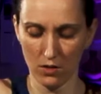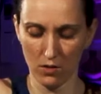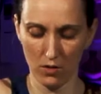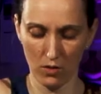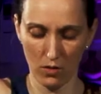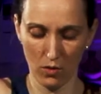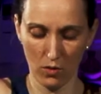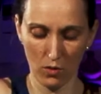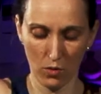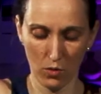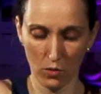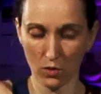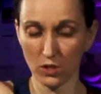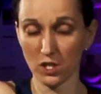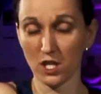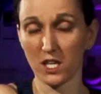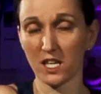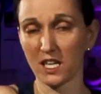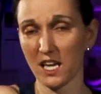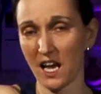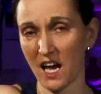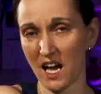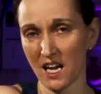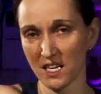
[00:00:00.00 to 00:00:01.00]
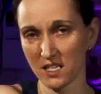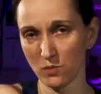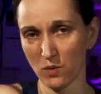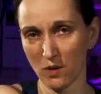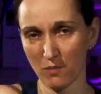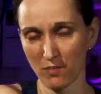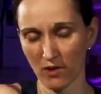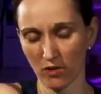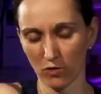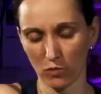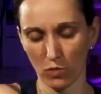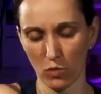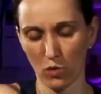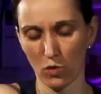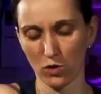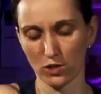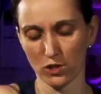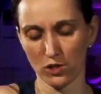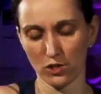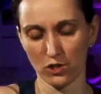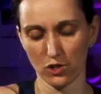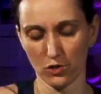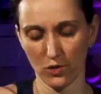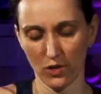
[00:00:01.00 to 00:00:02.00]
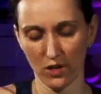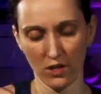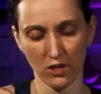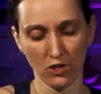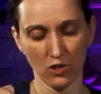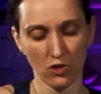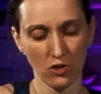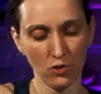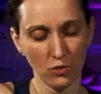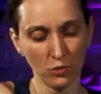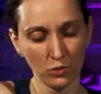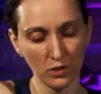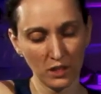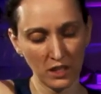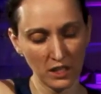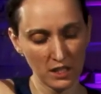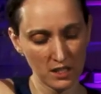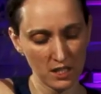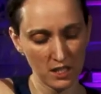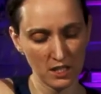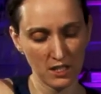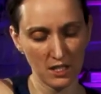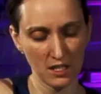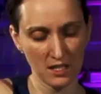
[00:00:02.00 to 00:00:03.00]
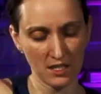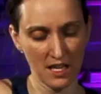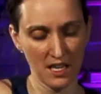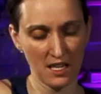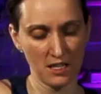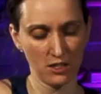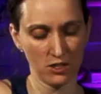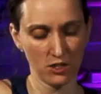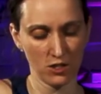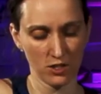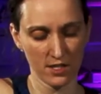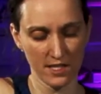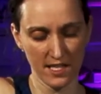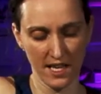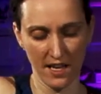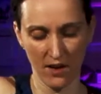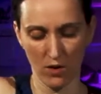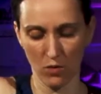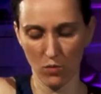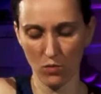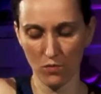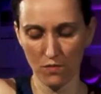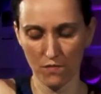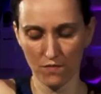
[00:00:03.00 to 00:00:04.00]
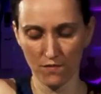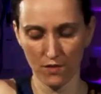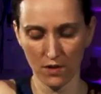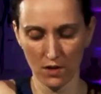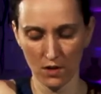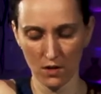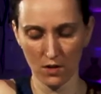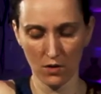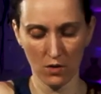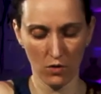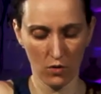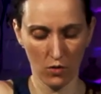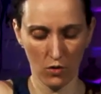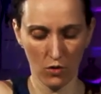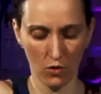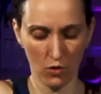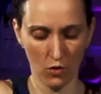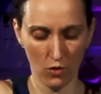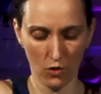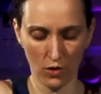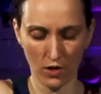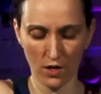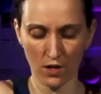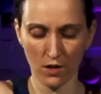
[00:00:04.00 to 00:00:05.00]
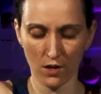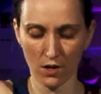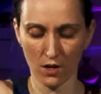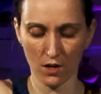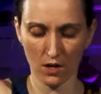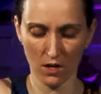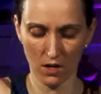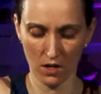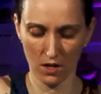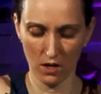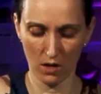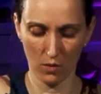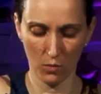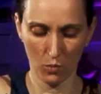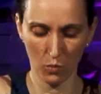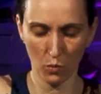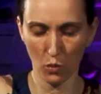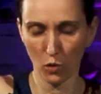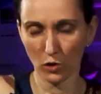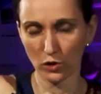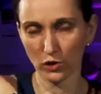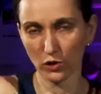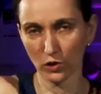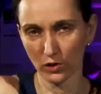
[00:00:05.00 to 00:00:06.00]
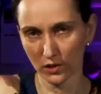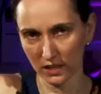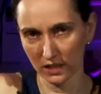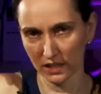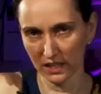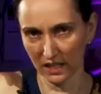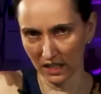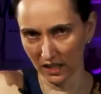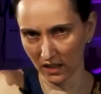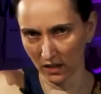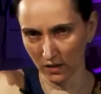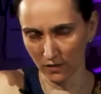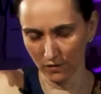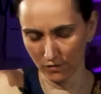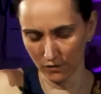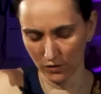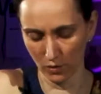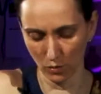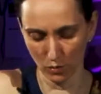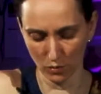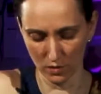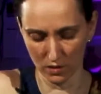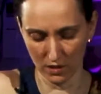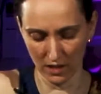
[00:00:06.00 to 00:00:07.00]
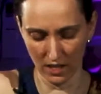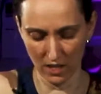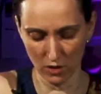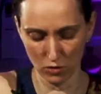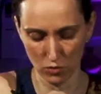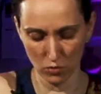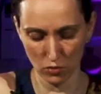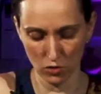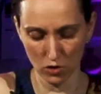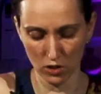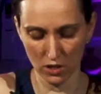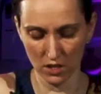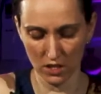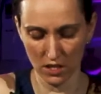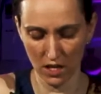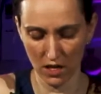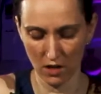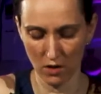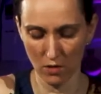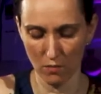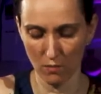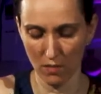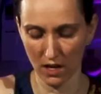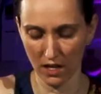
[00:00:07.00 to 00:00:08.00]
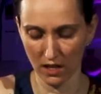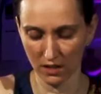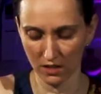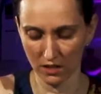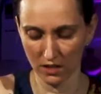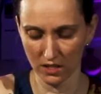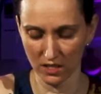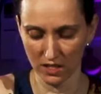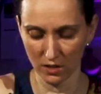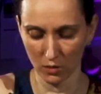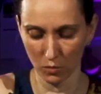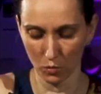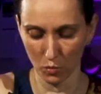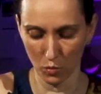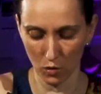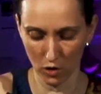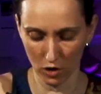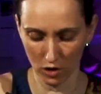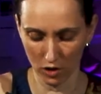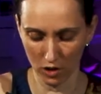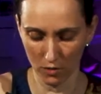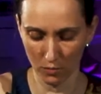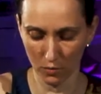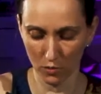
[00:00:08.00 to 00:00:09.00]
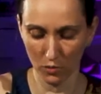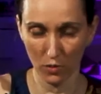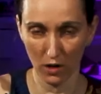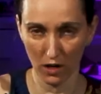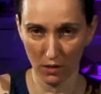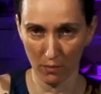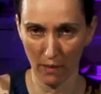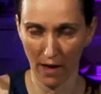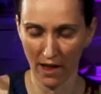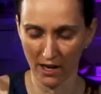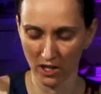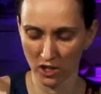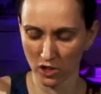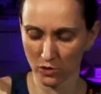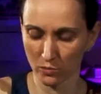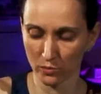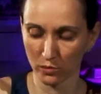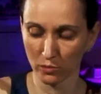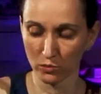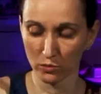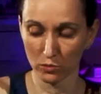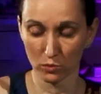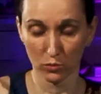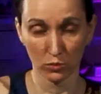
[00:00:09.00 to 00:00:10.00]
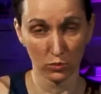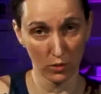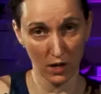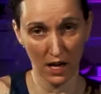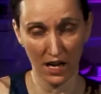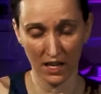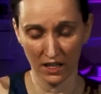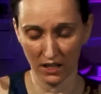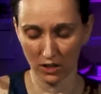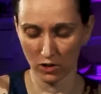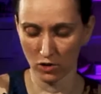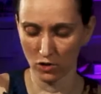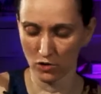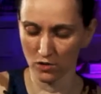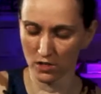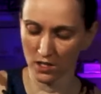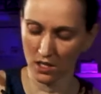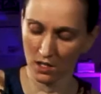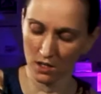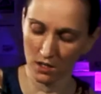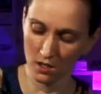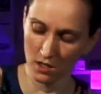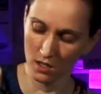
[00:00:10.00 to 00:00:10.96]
Or you can add a wee bit of water to it. You'll need to decide yourself on what your clay feels like. So just now, my clay is still workable and manageable, so I can use it.